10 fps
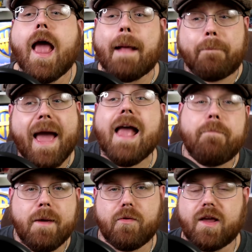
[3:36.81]
and pay
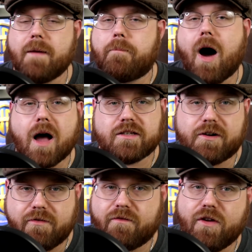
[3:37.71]
people to get
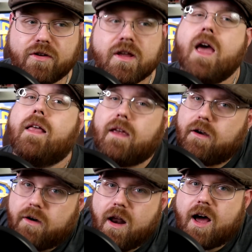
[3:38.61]
positive reviews, then
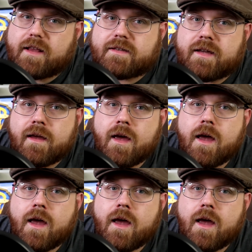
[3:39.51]
you're nuts.